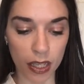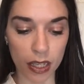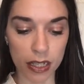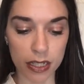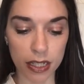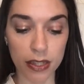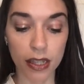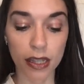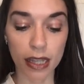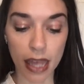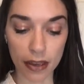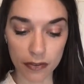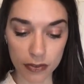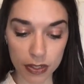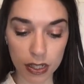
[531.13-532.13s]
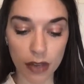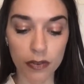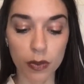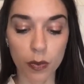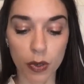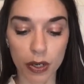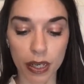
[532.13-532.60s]
To the left of the
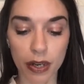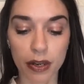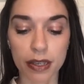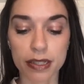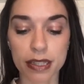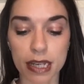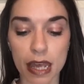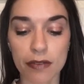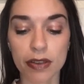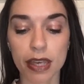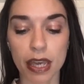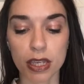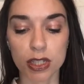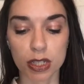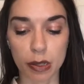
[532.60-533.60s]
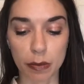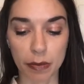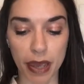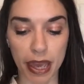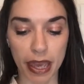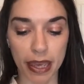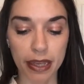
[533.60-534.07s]
work area is the navigation
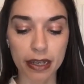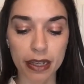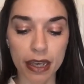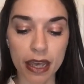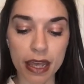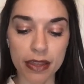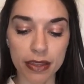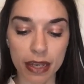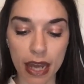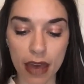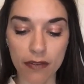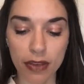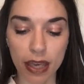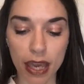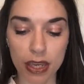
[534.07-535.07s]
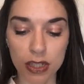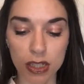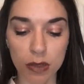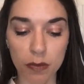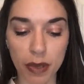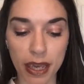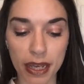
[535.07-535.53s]
pane. The
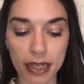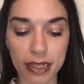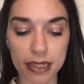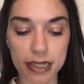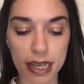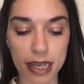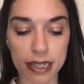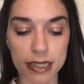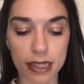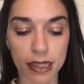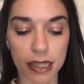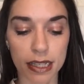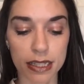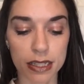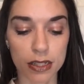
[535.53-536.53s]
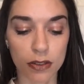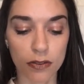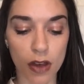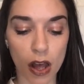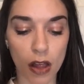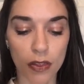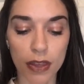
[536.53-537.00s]
navigation pane contains a list of
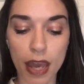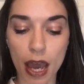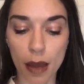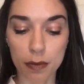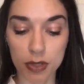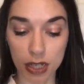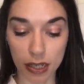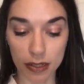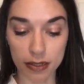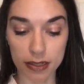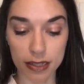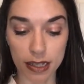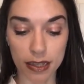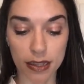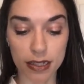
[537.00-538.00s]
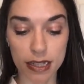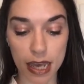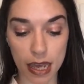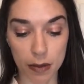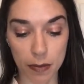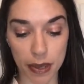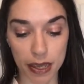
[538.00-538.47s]
all the objects in the
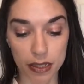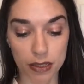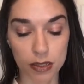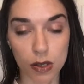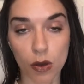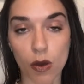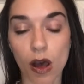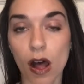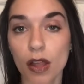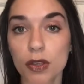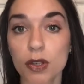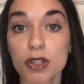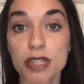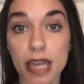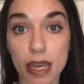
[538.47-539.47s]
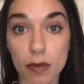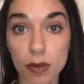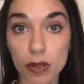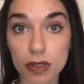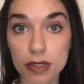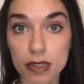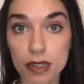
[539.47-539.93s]
database, so all your
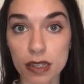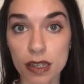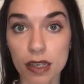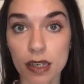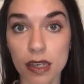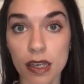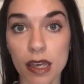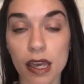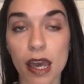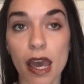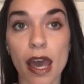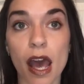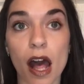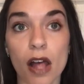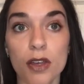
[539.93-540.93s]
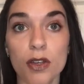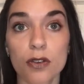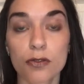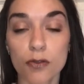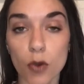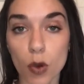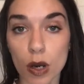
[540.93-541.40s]
tables, all your
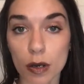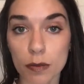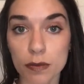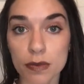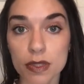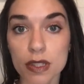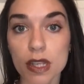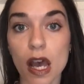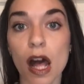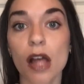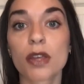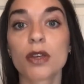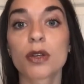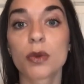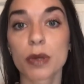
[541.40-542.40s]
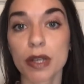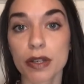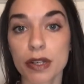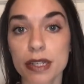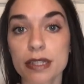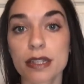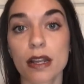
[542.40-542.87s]
forms, all your
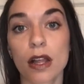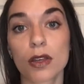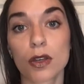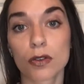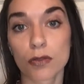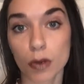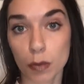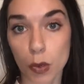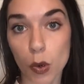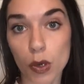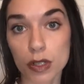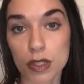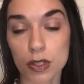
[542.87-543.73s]
queries, and all your reports.